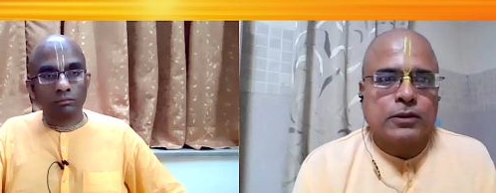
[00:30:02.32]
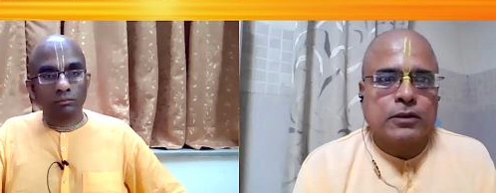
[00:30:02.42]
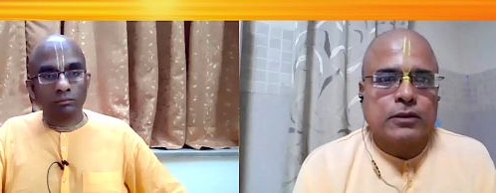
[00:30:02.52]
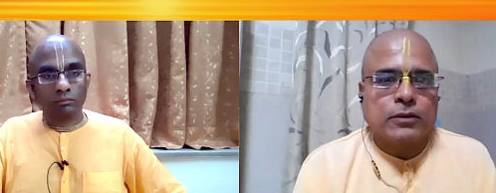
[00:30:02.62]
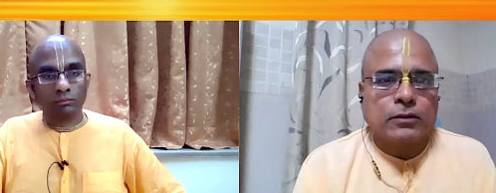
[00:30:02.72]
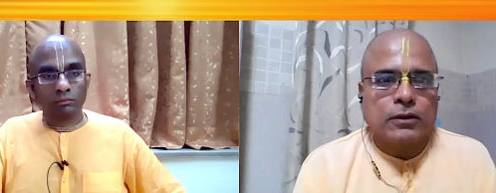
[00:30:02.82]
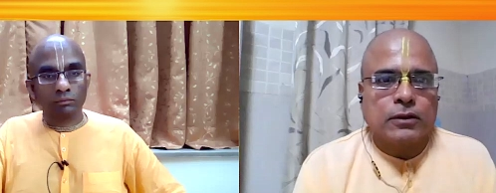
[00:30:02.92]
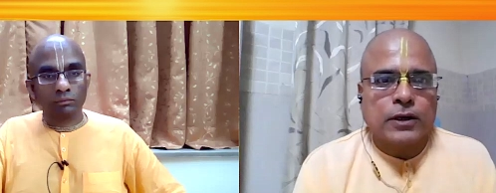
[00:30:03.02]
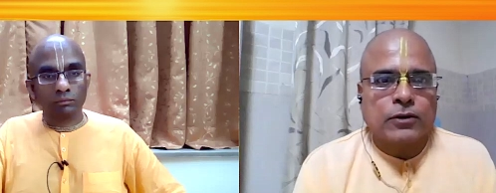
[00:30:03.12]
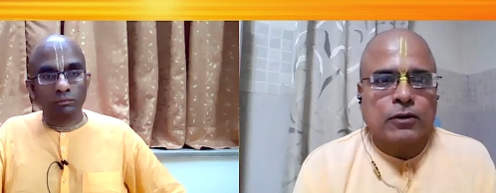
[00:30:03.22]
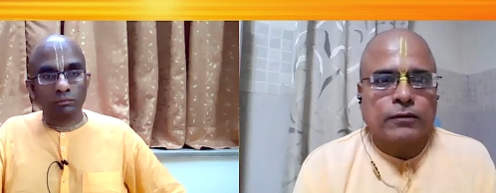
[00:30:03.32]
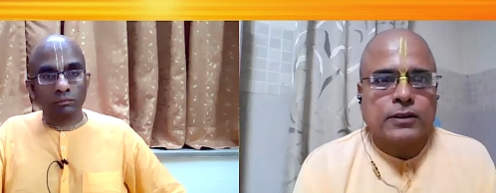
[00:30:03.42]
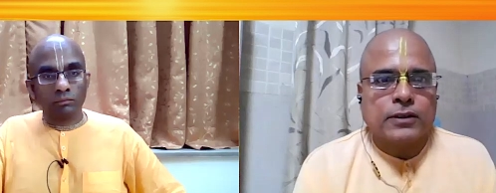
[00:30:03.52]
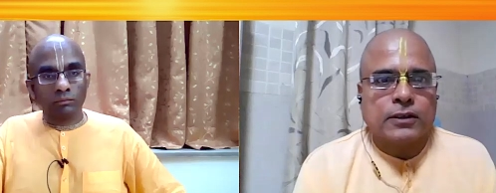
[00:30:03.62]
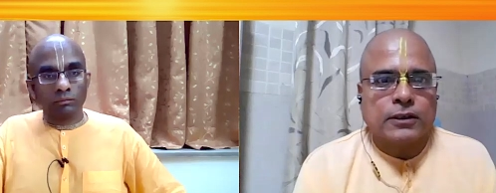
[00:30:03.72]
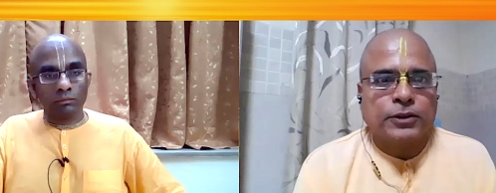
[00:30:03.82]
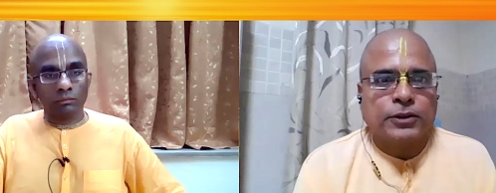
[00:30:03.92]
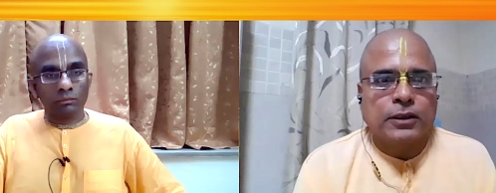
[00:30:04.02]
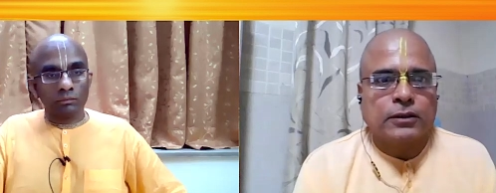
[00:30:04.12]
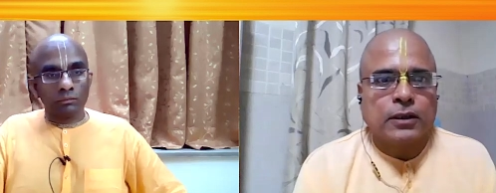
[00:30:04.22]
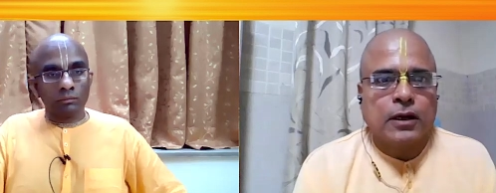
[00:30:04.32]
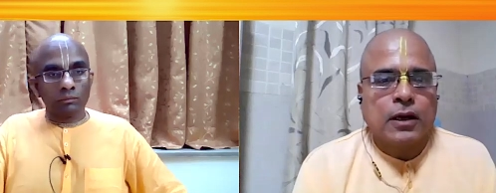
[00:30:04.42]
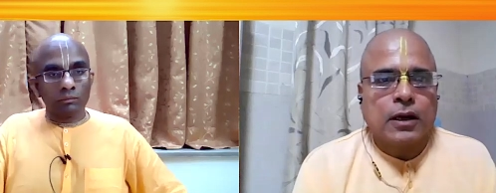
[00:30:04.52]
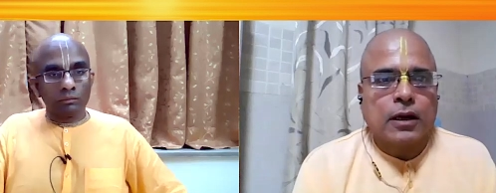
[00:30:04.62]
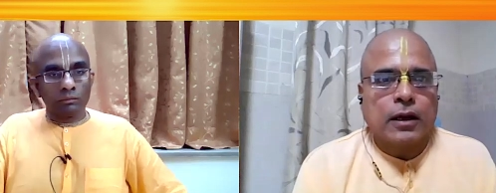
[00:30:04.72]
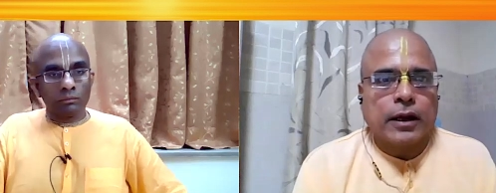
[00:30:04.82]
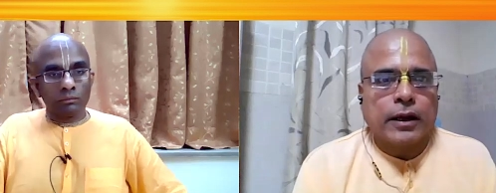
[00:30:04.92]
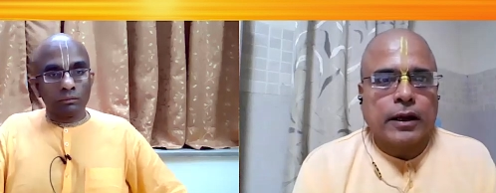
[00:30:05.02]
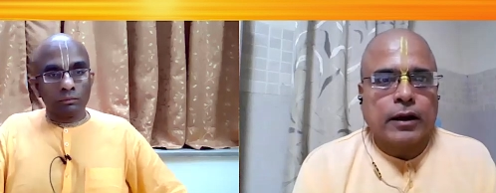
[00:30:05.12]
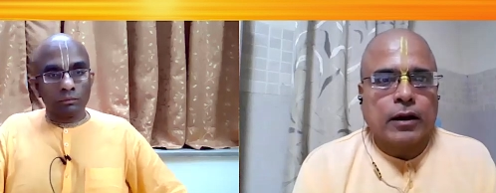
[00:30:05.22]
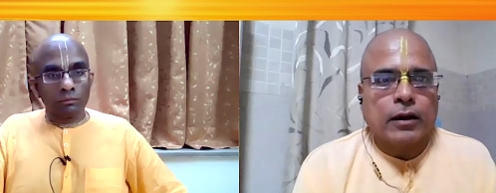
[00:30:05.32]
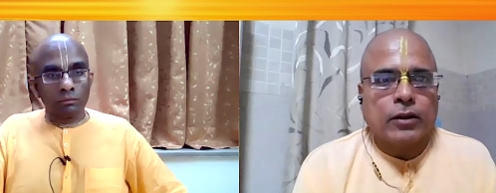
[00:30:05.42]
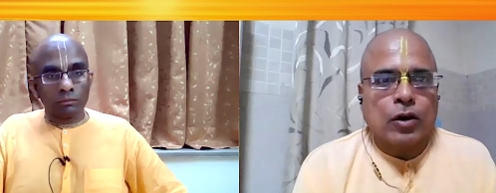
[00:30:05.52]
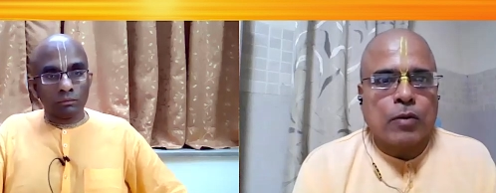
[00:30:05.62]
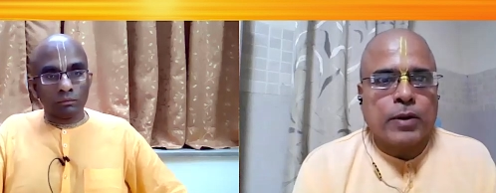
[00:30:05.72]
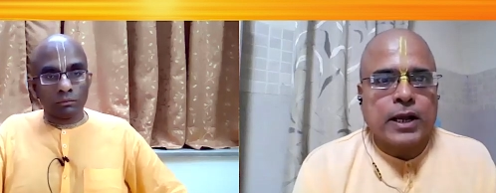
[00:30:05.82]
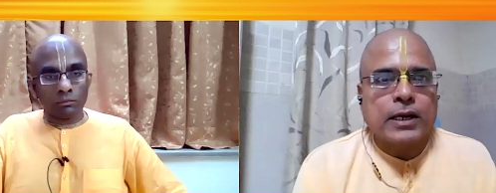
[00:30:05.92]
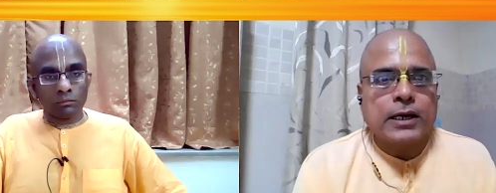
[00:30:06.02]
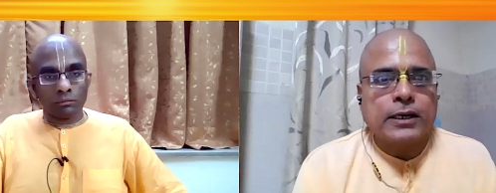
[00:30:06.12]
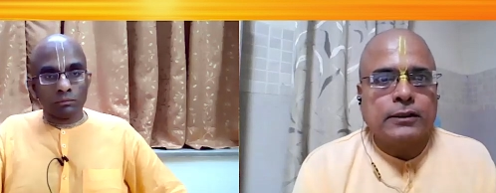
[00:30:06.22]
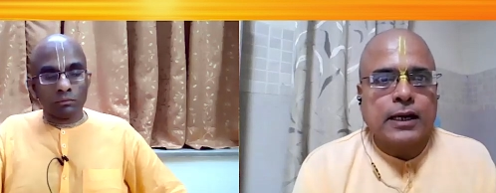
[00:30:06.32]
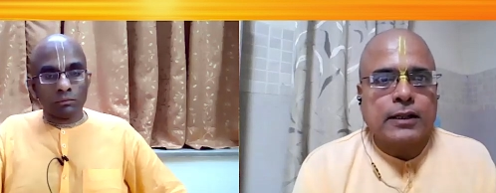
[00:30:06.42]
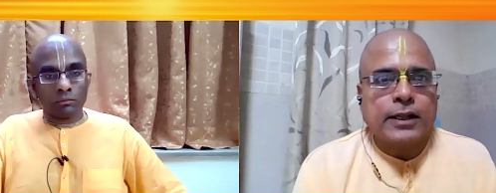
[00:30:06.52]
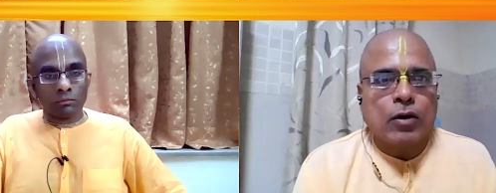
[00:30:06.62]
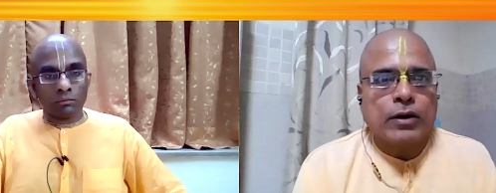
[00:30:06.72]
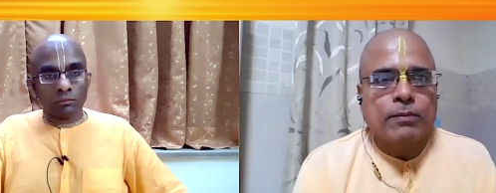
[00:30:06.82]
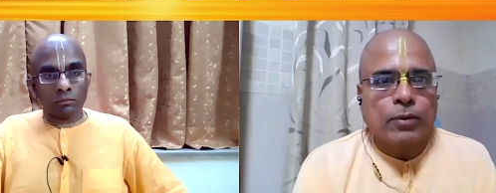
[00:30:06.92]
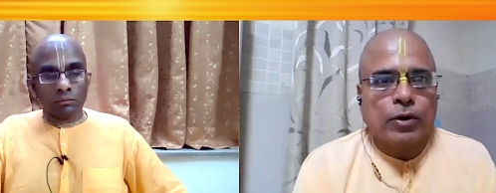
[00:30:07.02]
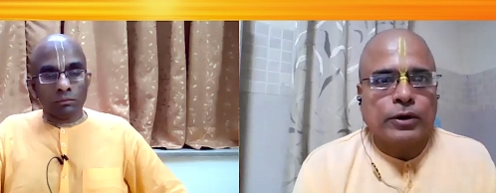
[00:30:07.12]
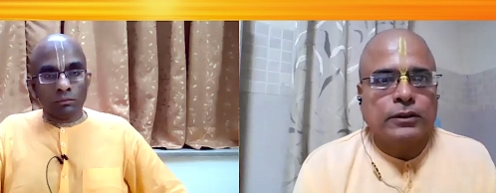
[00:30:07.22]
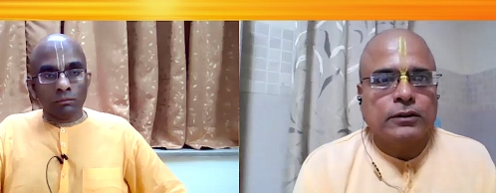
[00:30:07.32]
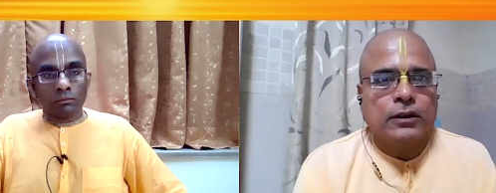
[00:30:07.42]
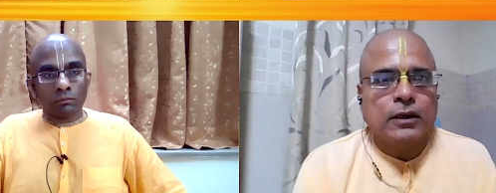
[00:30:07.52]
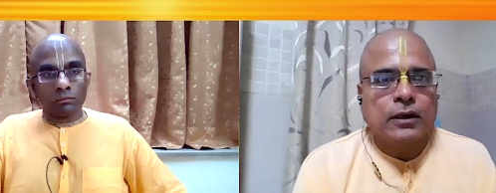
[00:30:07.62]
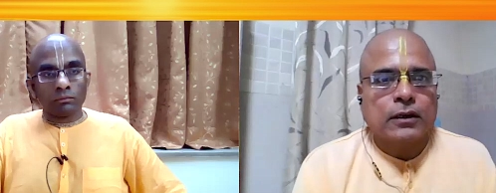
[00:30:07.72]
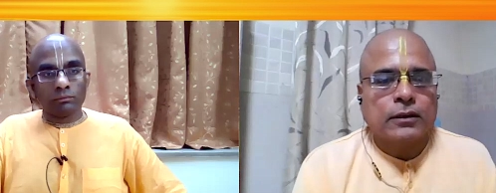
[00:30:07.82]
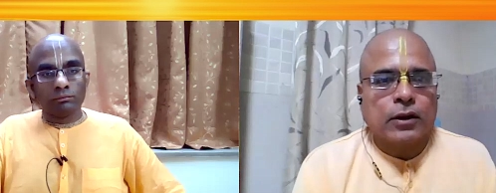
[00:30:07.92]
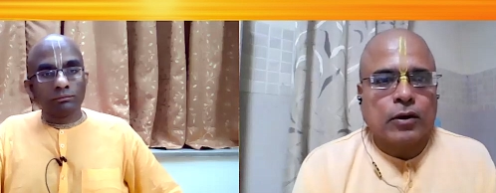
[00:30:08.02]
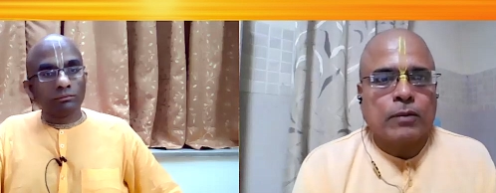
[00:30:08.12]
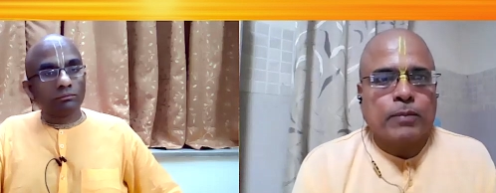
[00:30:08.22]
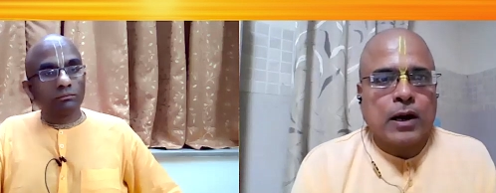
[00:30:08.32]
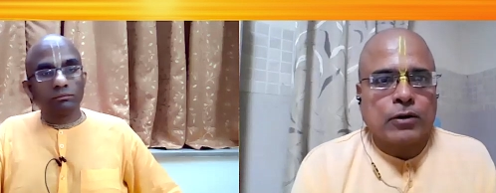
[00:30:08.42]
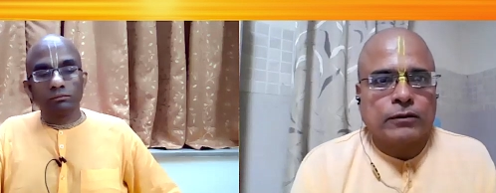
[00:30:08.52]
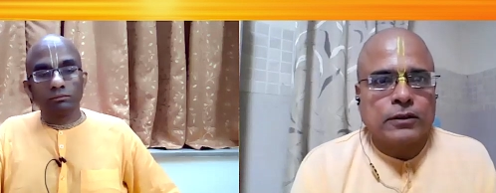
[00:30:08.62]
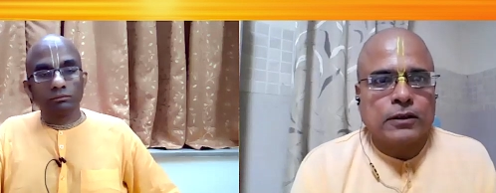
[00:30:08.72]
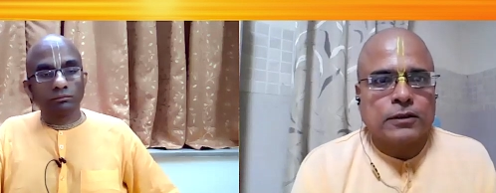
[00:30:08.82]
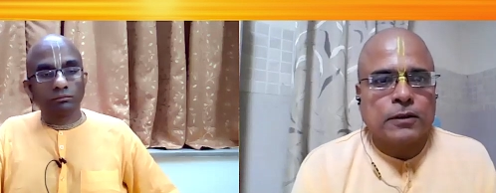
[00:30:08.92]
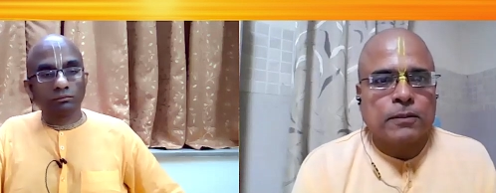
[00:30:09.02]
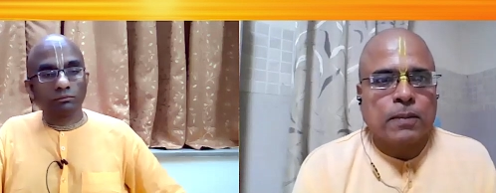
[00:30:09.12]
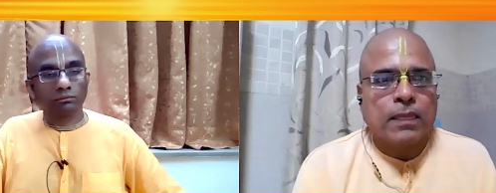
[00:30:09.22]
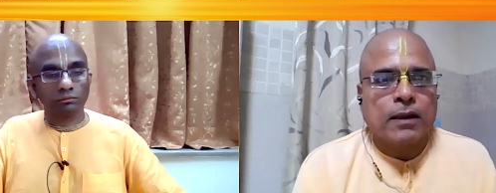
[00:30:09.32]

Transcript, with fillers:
Speaker 1: person to the front office receptionist the commonality is that they are all employees they're all part of the system